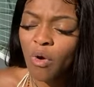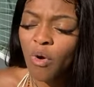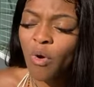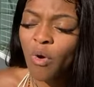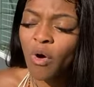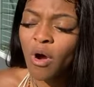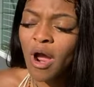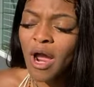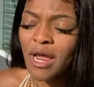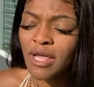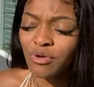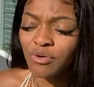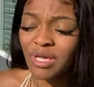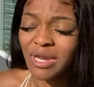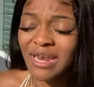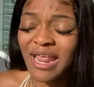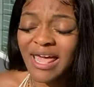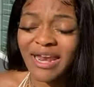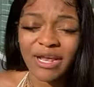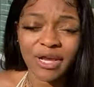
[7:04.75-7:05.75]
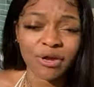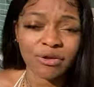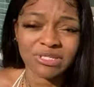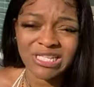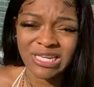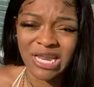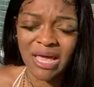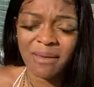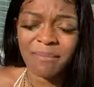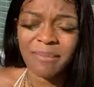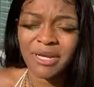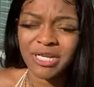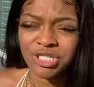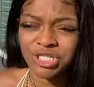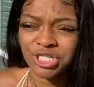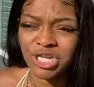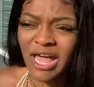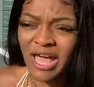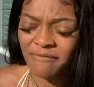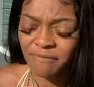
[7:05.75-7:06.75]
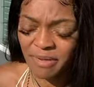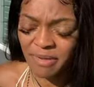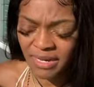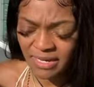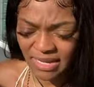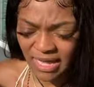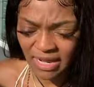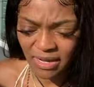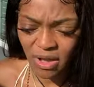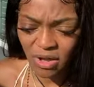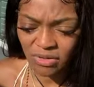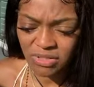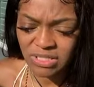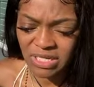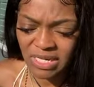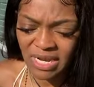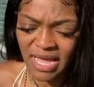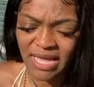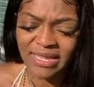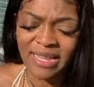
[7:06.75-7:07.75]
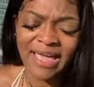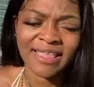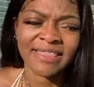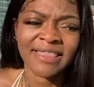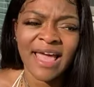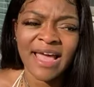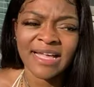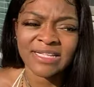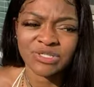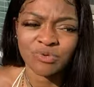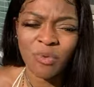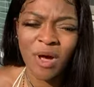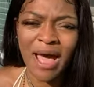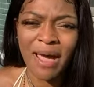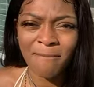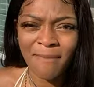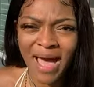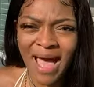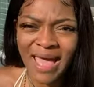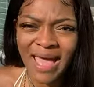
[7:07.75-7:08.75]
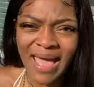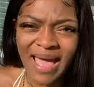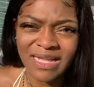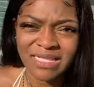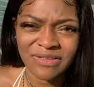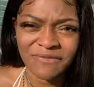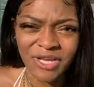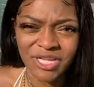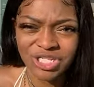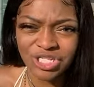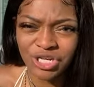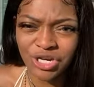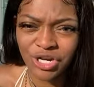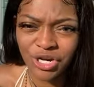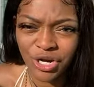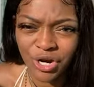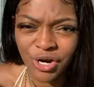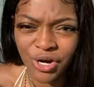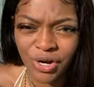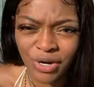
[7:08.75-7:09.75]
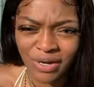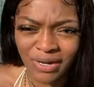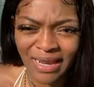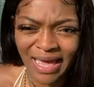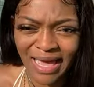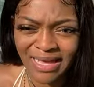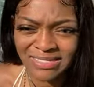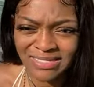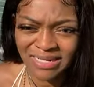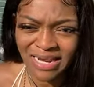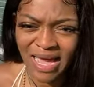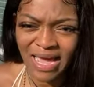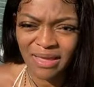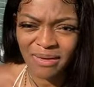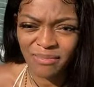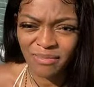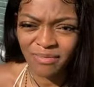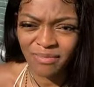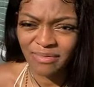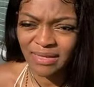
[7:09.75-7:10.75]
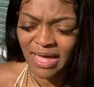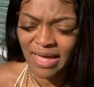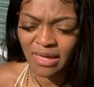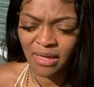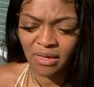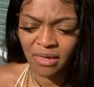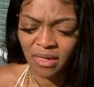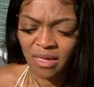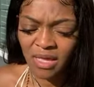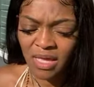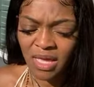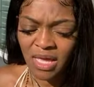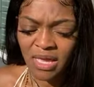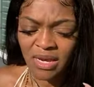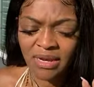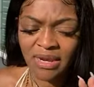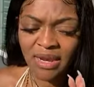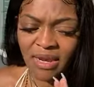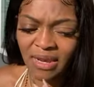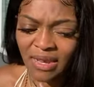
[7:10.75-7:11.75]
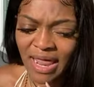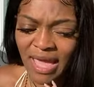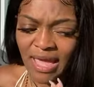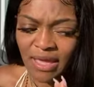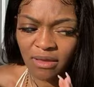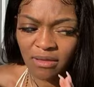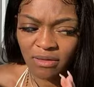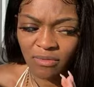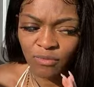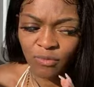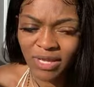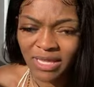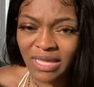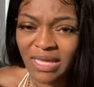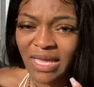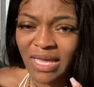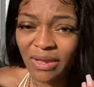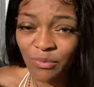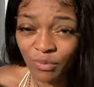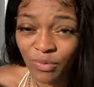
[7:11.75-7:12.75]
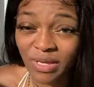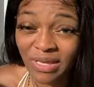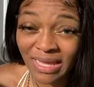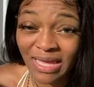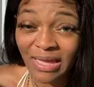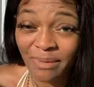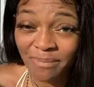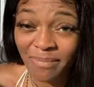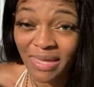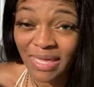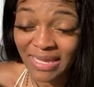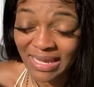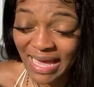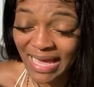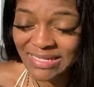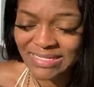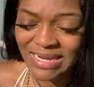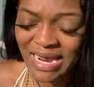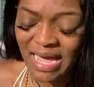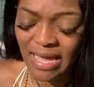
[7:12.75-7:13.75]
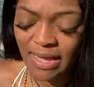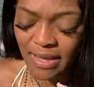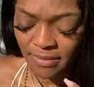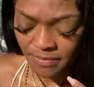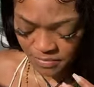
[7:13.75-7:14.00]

Or you can let it go today, but it should have been let go today. Like, that's why my activation occurred last night. Like really, it really hit me last night.